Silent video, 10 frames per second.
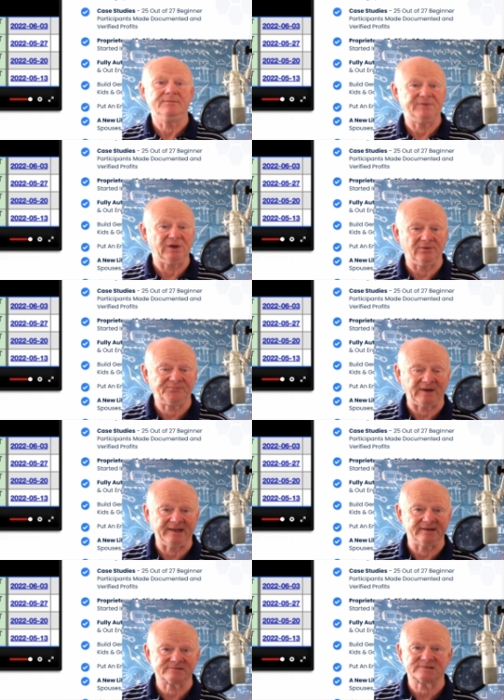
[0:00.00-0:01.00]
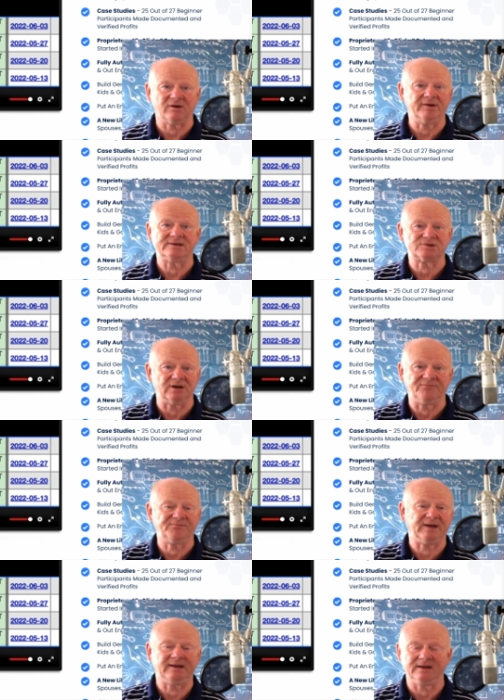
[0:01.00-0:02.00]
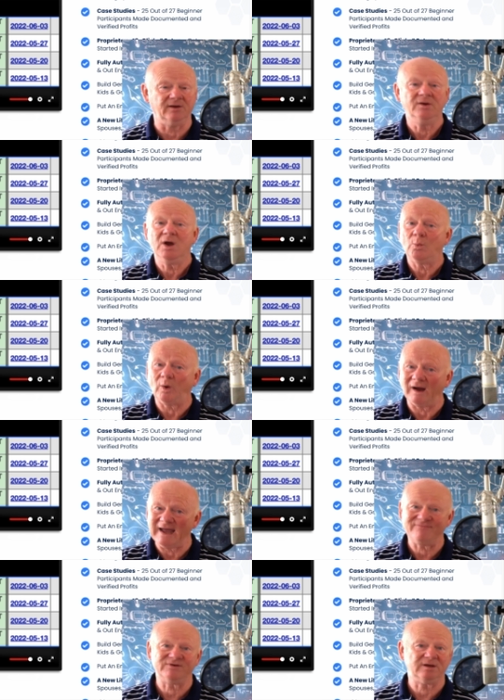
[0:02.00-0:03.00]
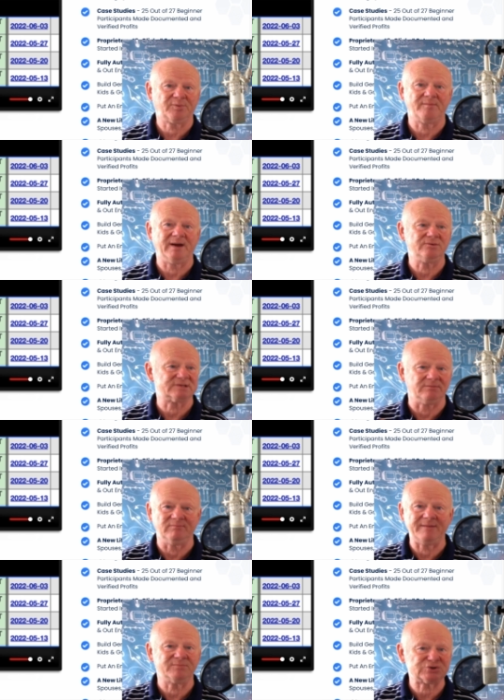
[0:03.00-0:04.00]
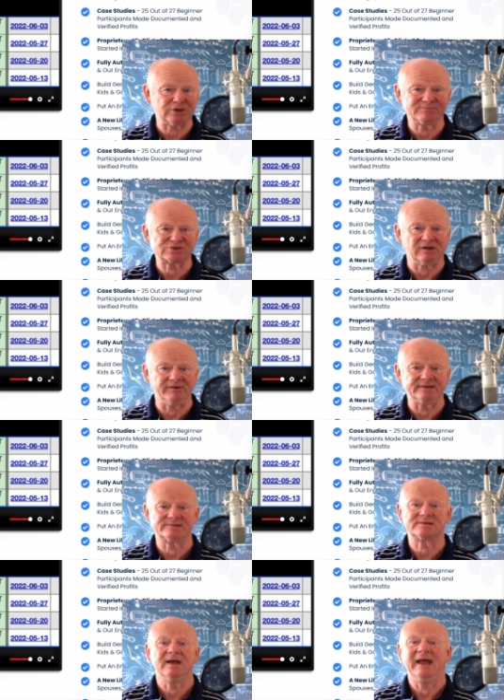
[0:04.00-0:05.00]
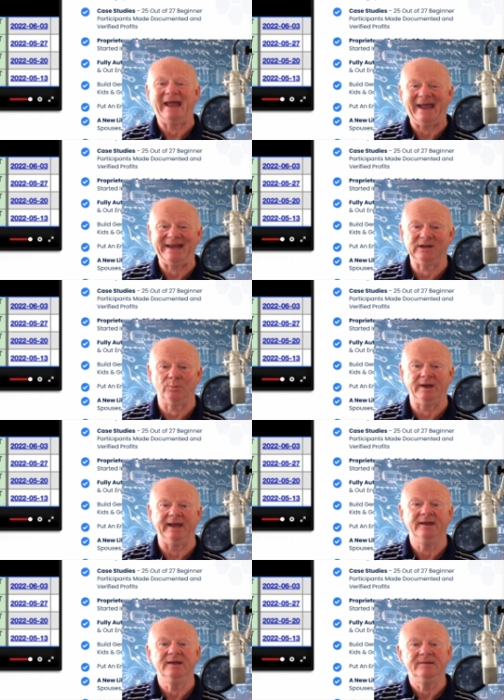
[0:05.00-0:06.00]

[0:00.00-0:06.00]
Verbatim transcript: your affiliate sites, your affiliate, you know, whatever you're promoting, membership sites, anywhere.